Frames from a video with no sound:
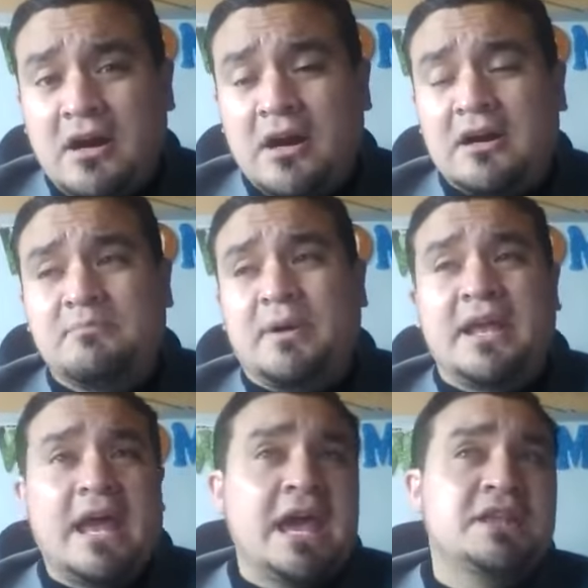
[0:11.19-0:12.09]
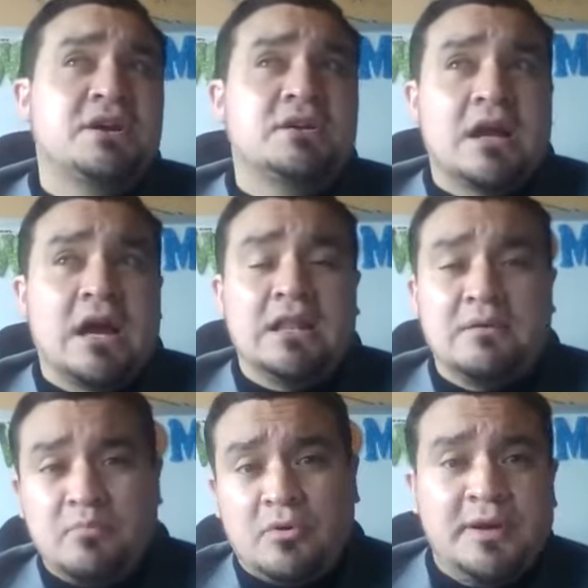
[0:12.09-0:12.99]
Heart by Edgar
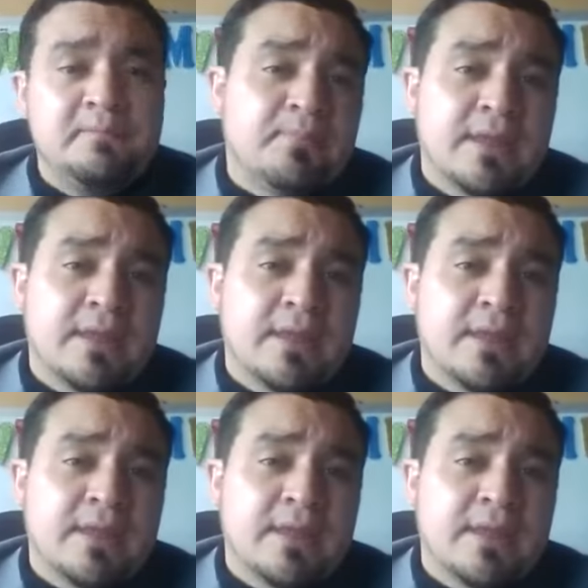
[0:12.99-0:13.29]
Allan Poe.